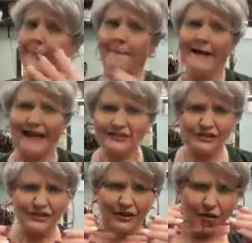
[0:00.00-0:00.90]

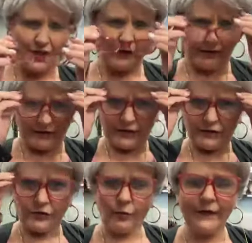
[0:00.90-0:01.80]
Matches a lot
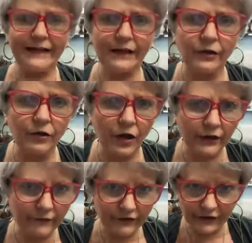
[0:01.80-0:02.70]
of the way that a
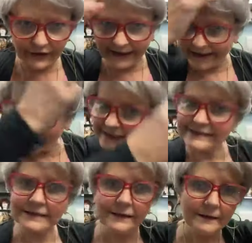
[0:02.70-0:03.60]
lot of the
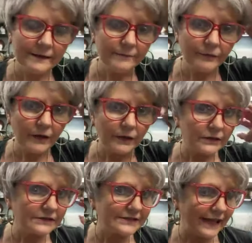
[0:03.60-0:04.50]
ladies'
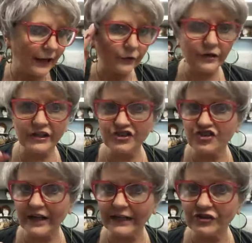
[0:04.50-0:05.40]
hair does
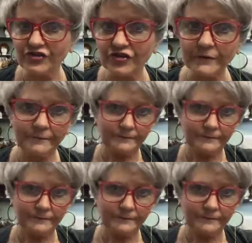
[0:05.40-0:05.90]
change.